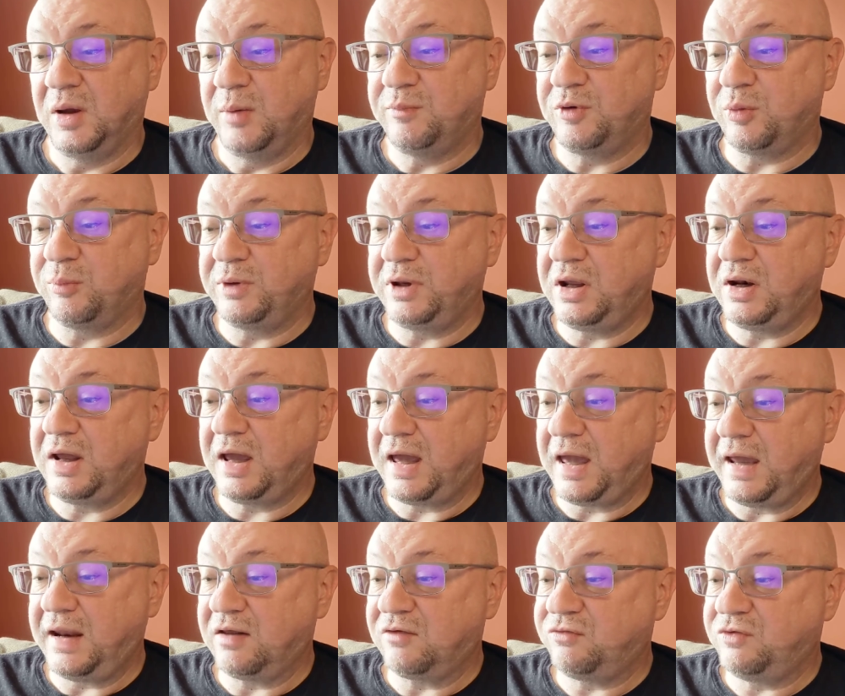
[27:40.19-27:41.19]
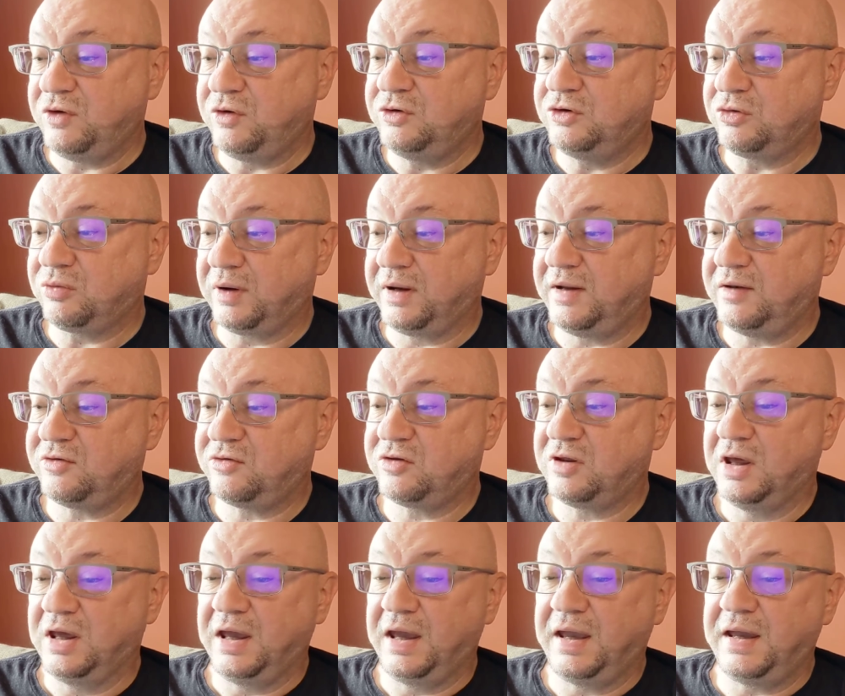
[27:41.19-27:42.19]
Bermuda ate a few treats
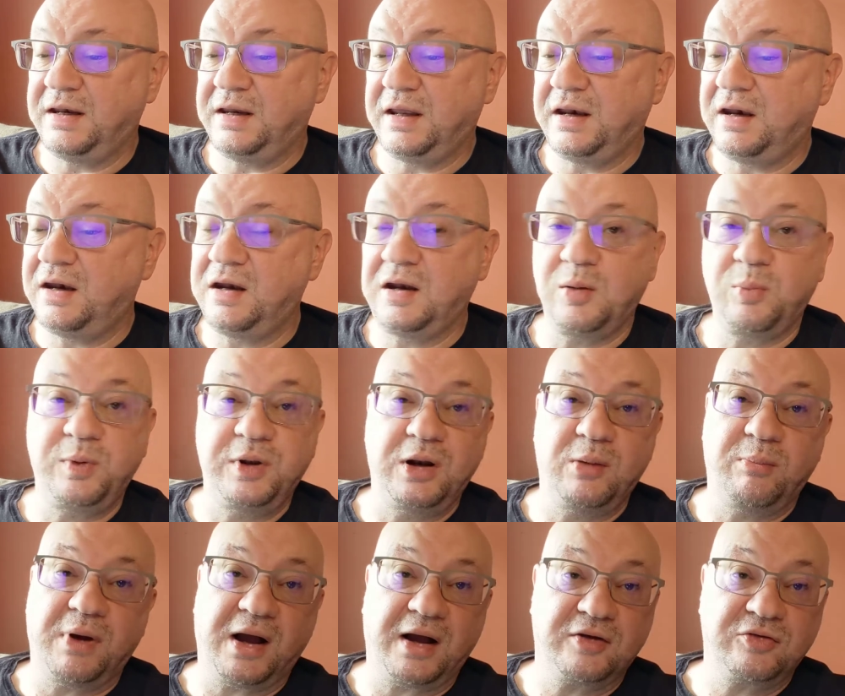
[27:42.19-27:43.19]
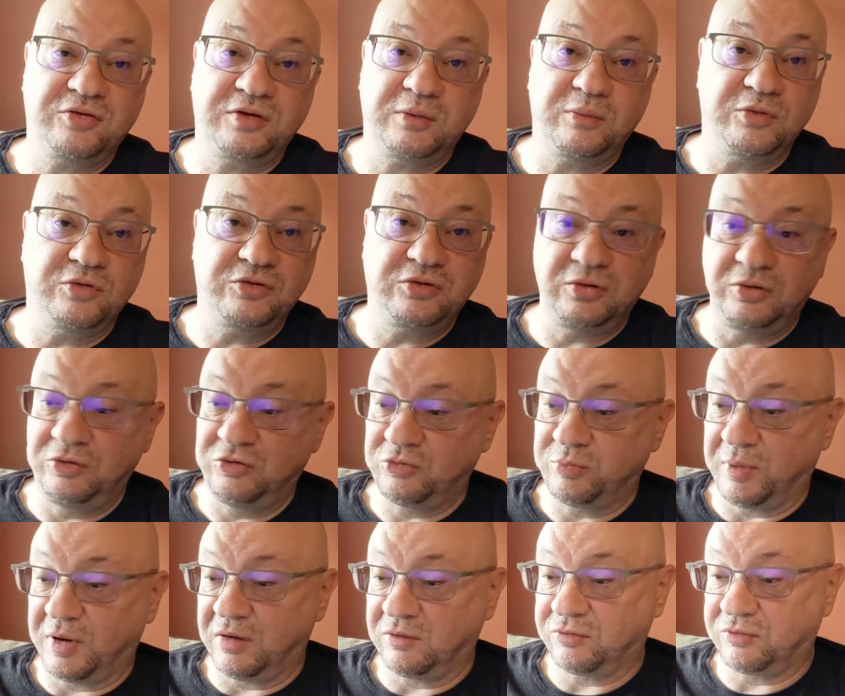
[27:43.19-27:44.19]
and ended up in a box that was too
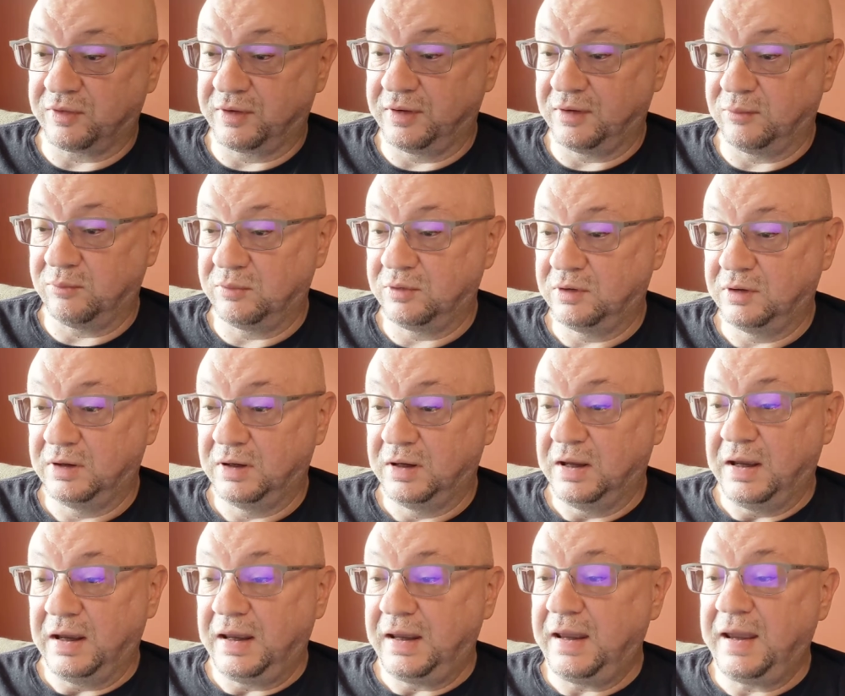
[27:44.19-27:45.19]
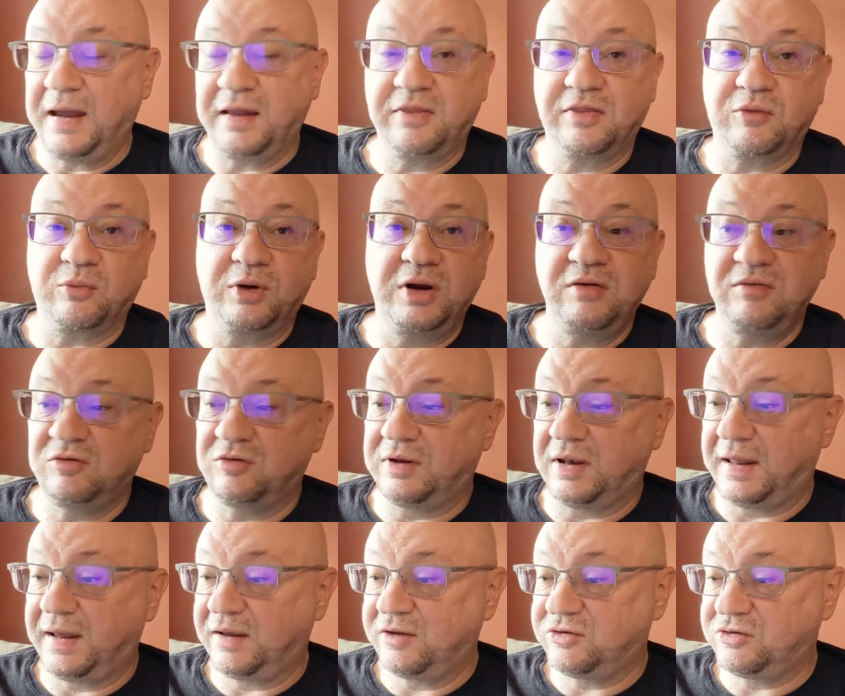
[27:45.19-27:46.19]
small for him. He had 3 of his
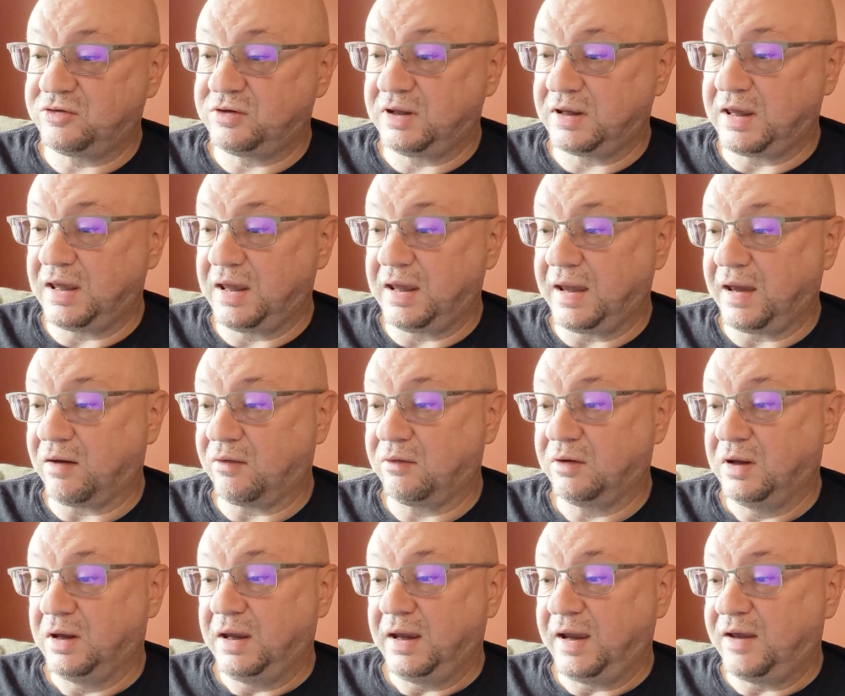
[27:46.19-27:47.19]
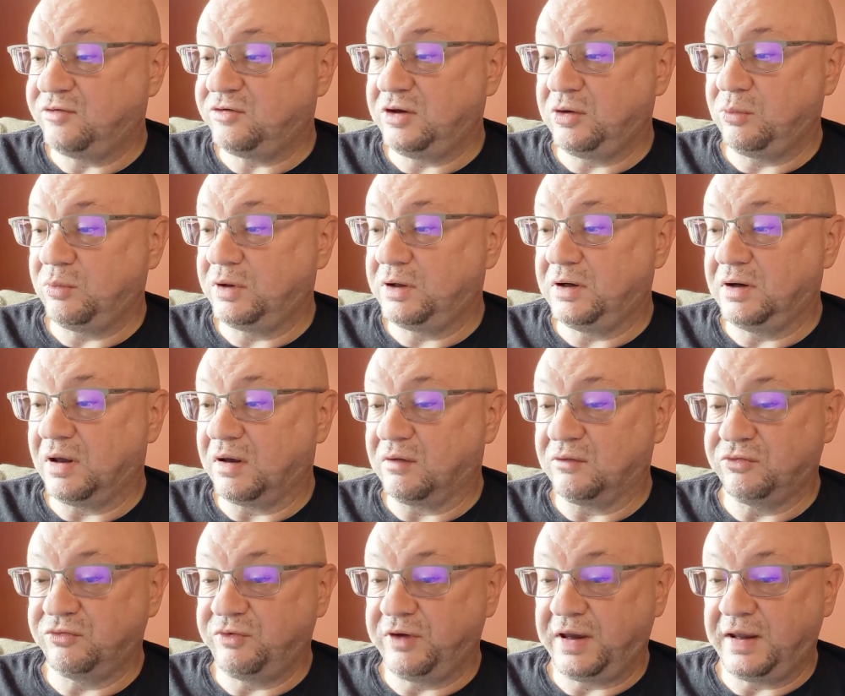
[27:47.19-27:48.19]
legs sticking out as he wouldn't
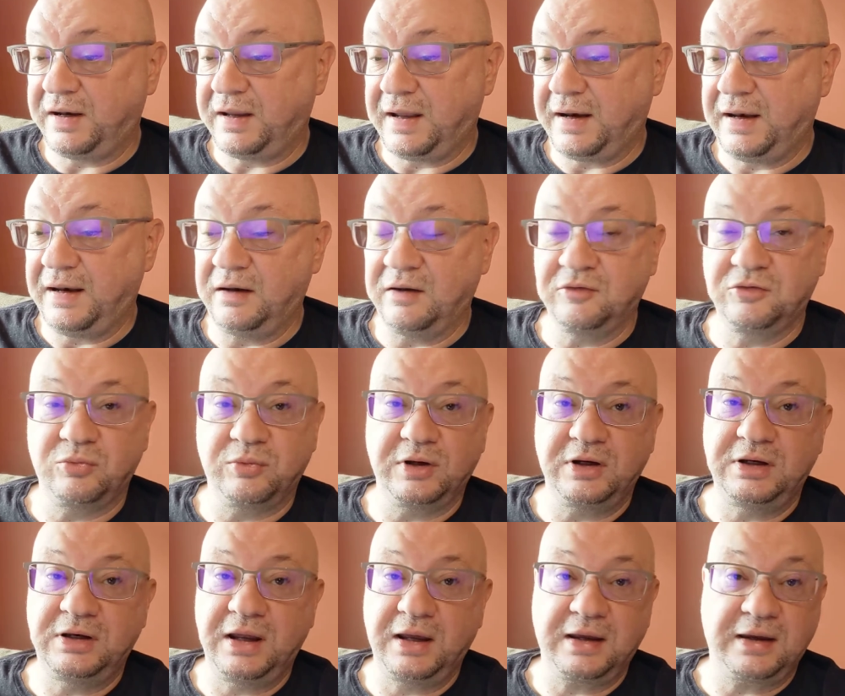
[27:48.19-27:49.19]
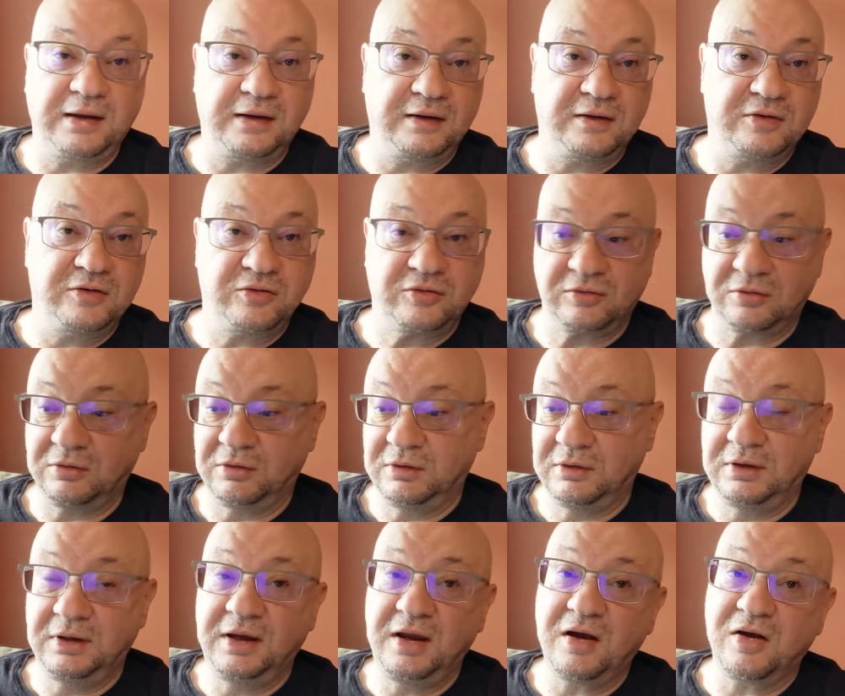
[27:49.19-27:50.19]
all fit, and he looked ridiculous.
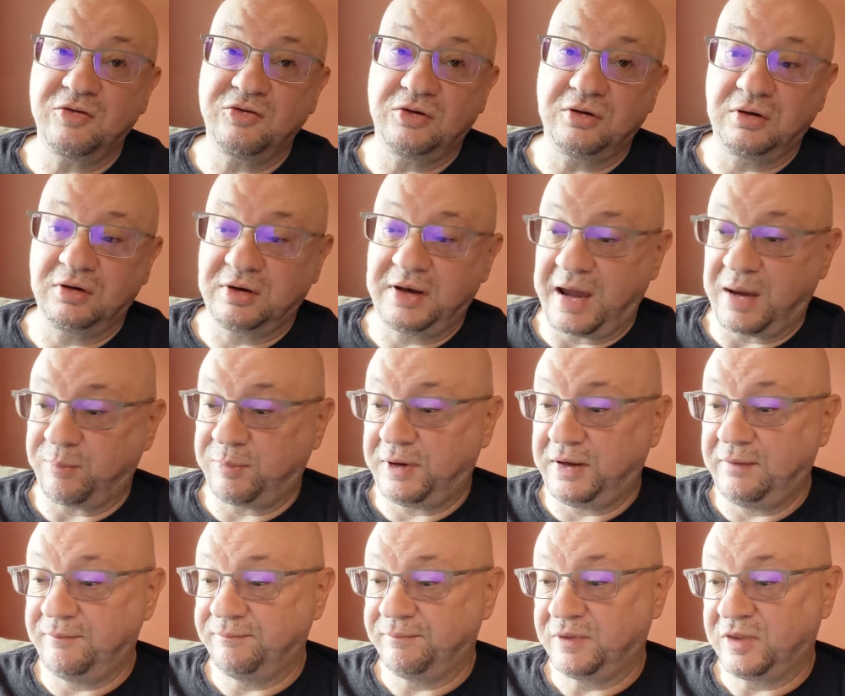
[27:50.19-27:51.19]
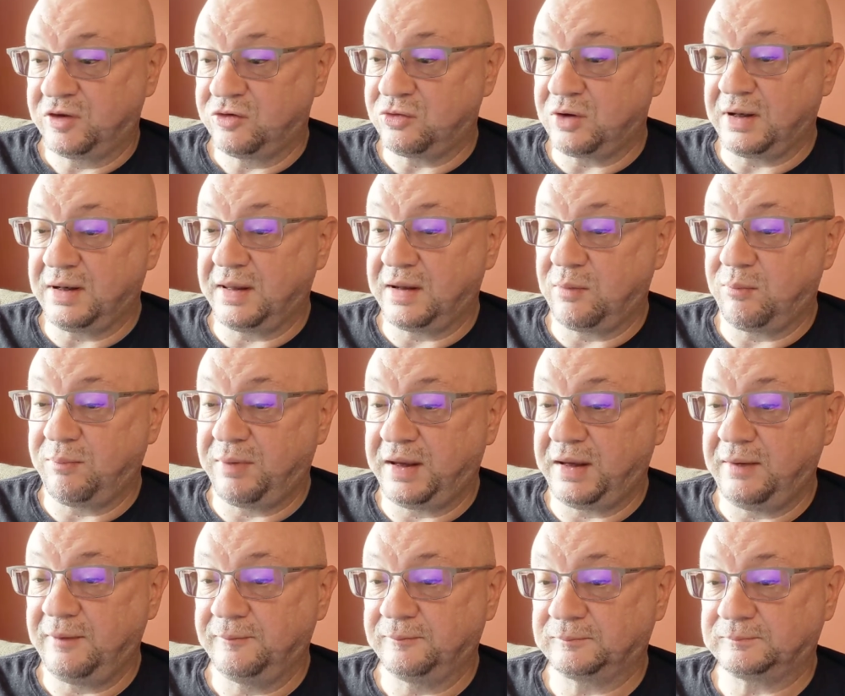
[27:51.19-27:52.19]
He also looked happy, so I let him be.